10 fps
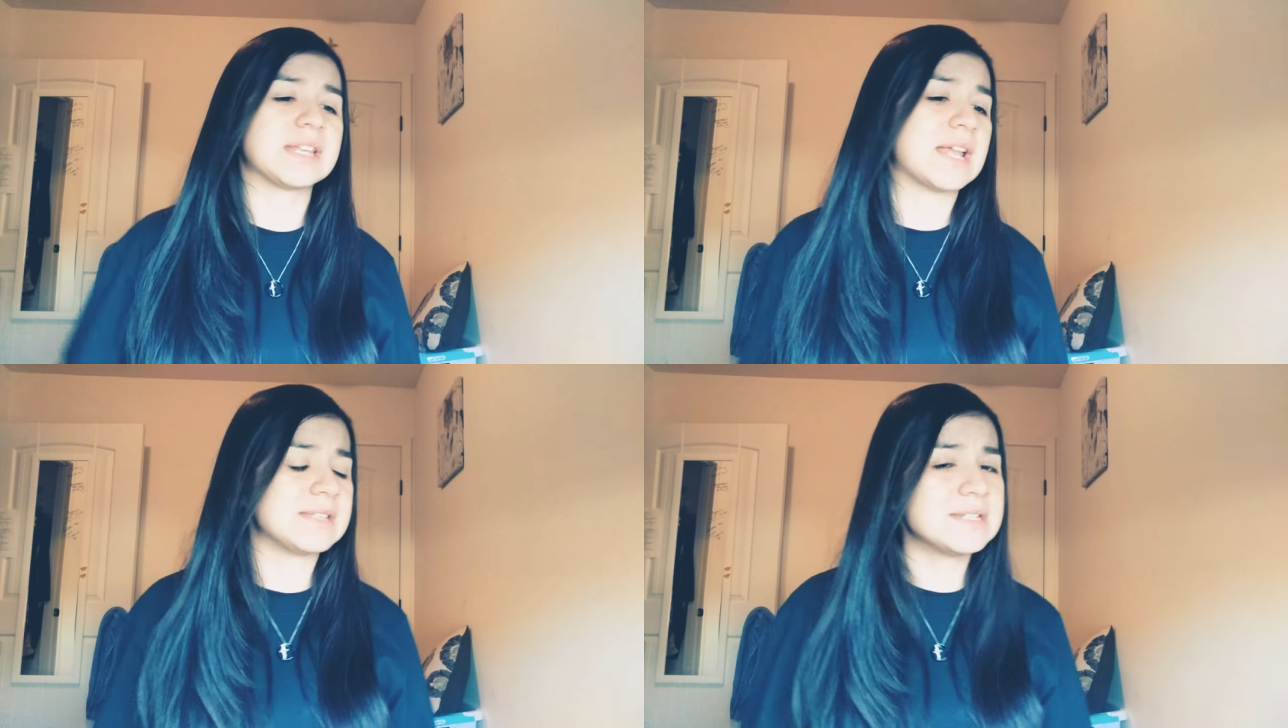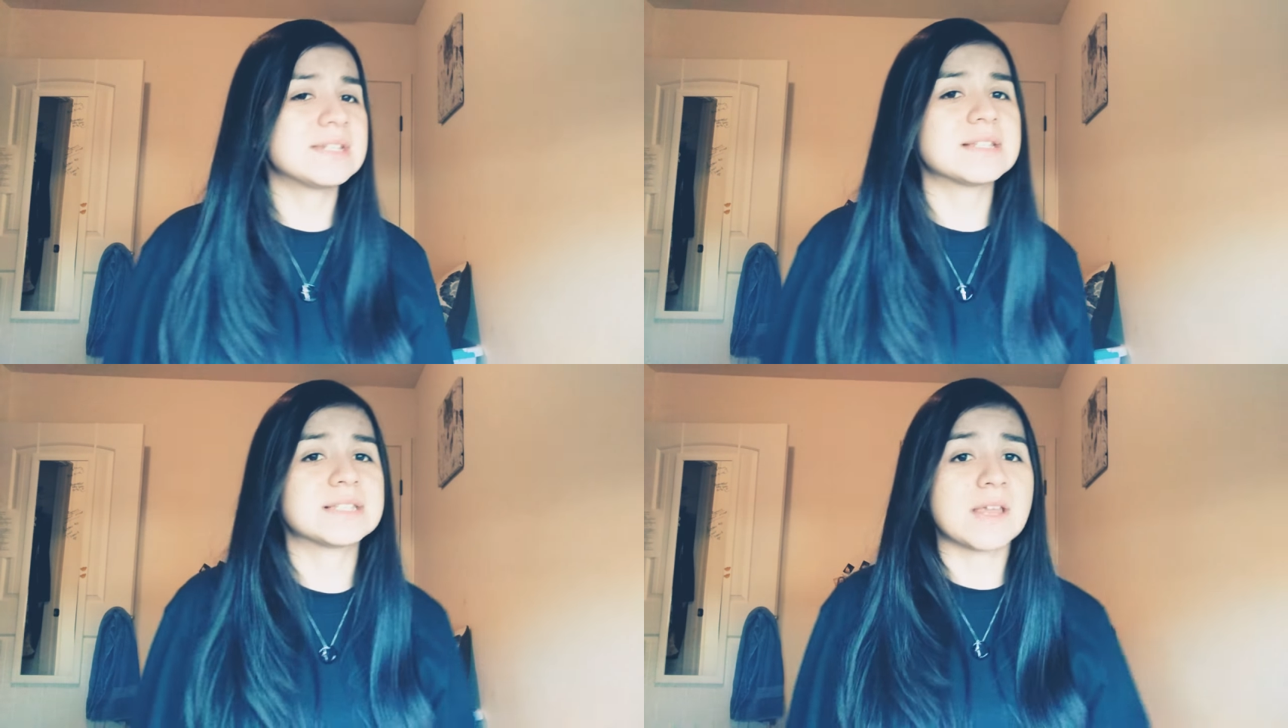and I
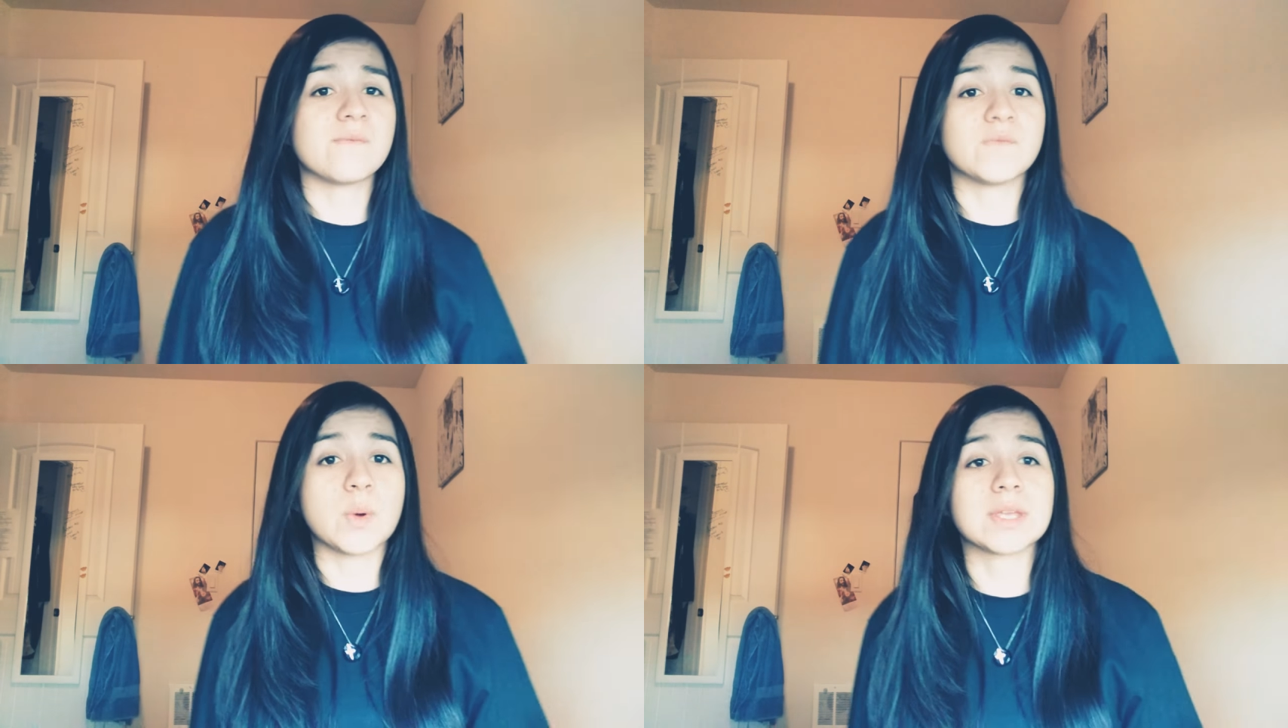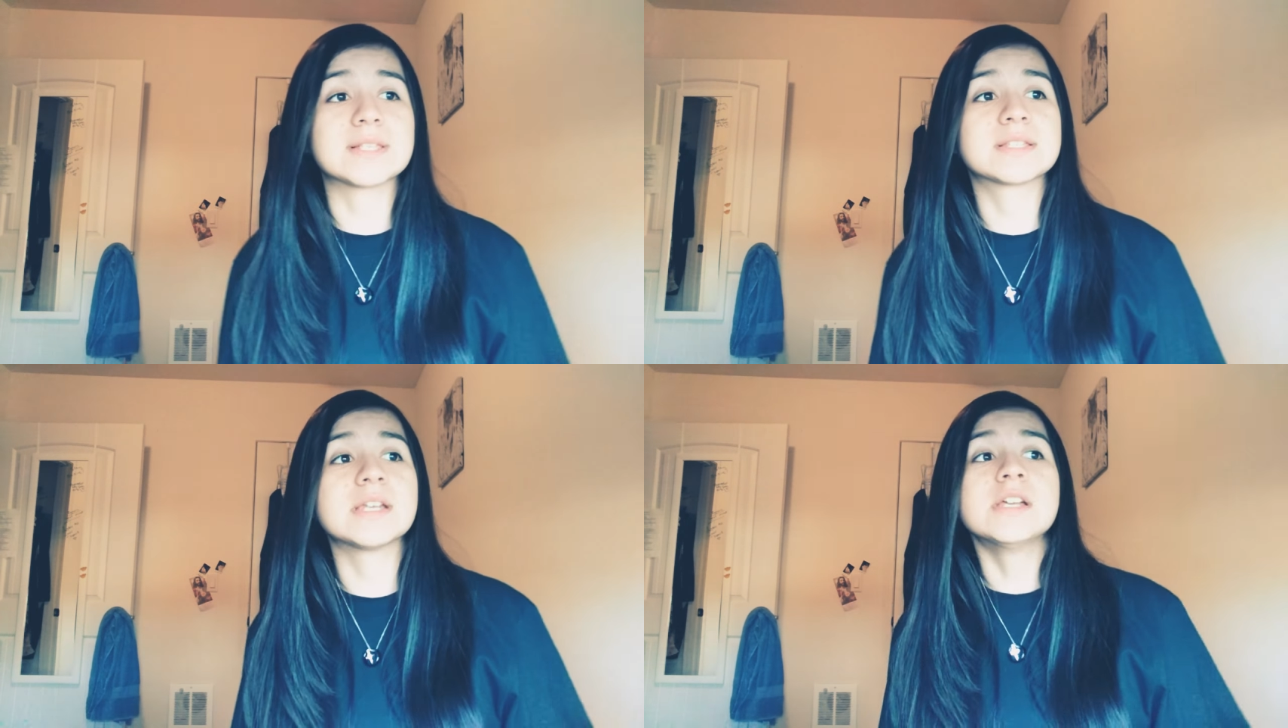needed to stay
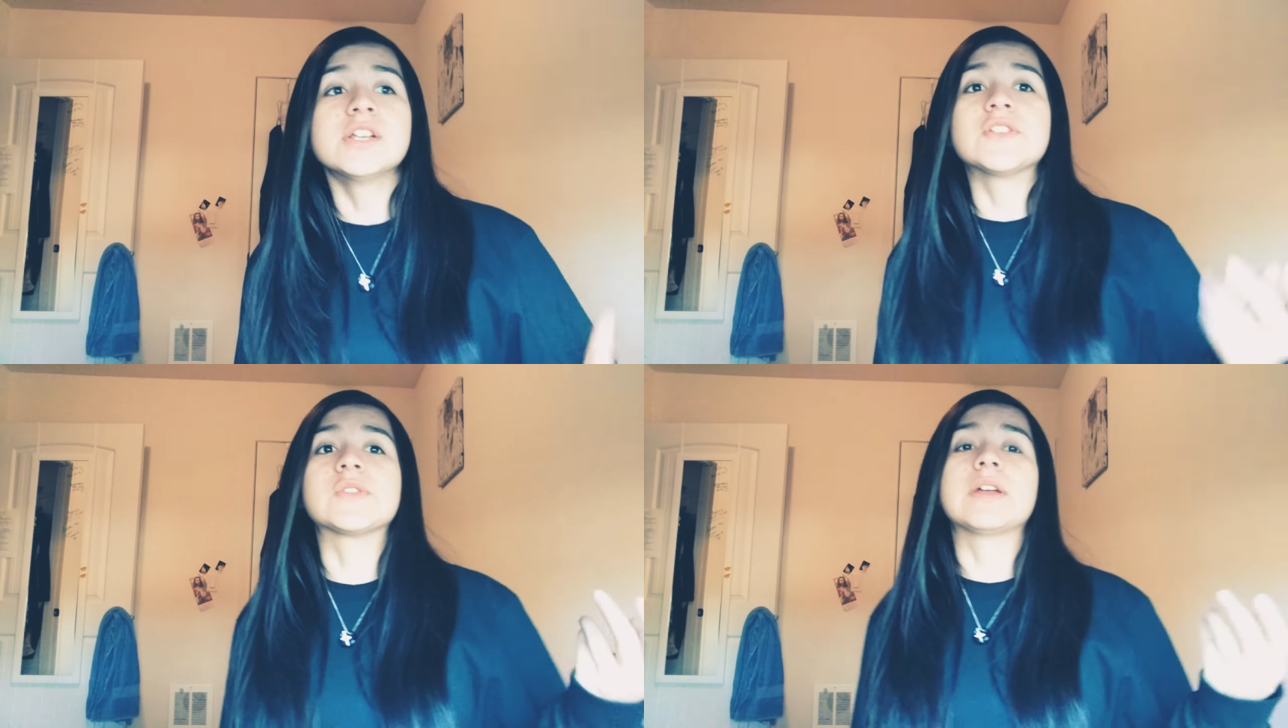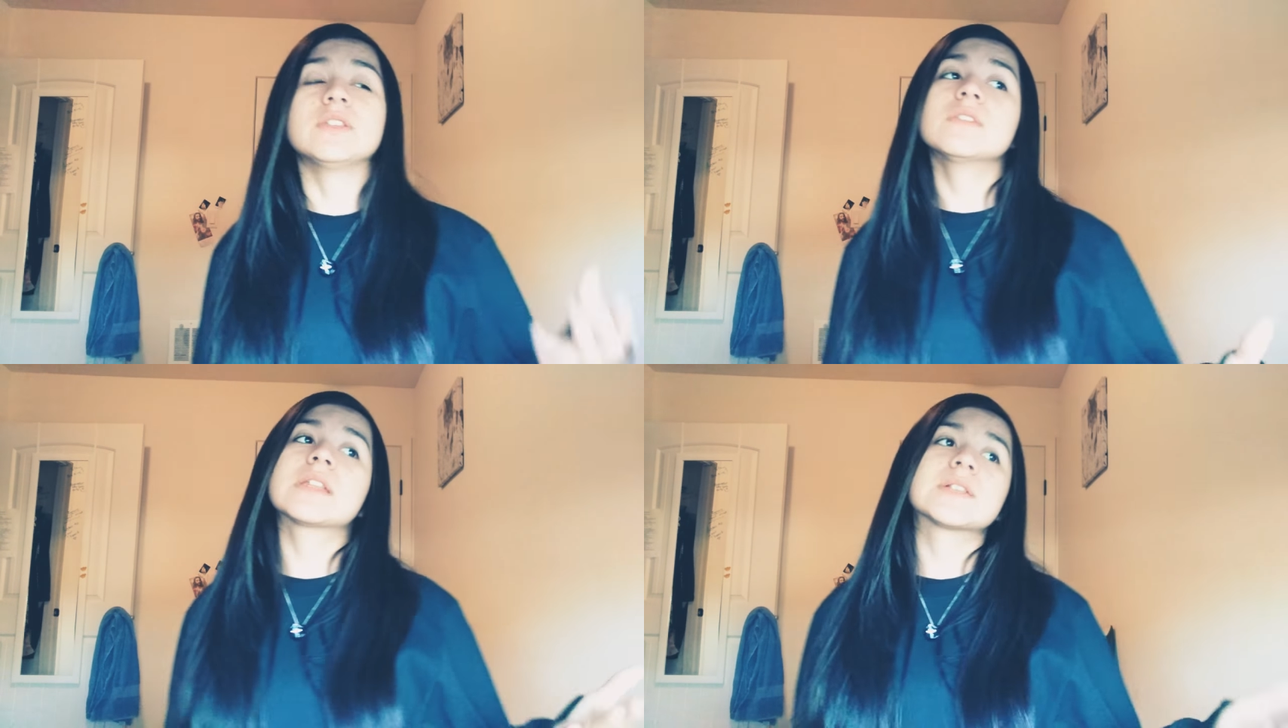focused. So I
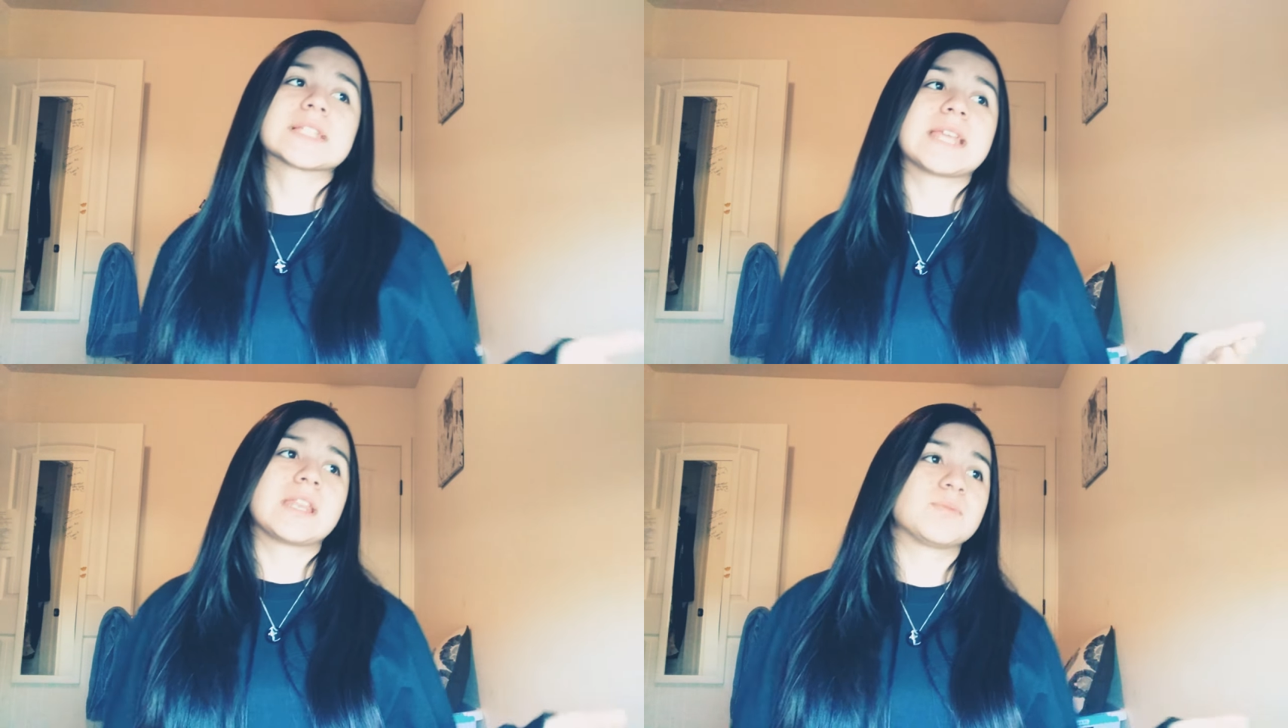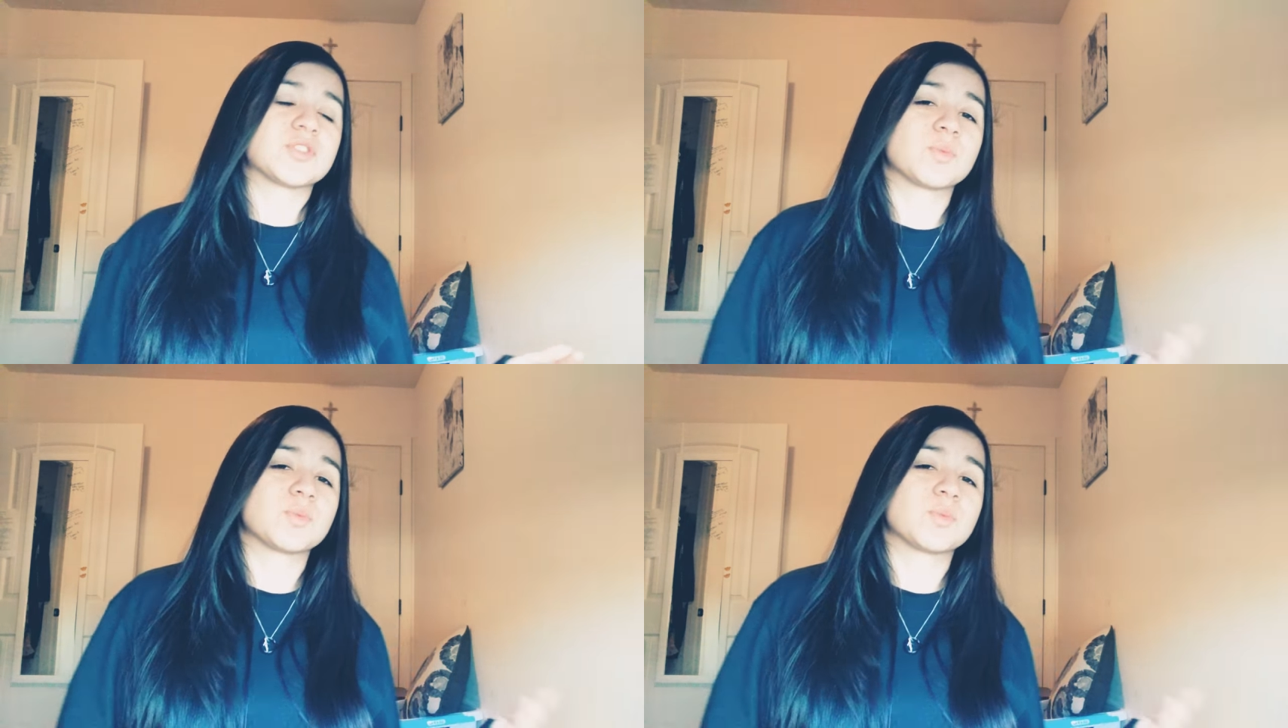knew that I was going to end up just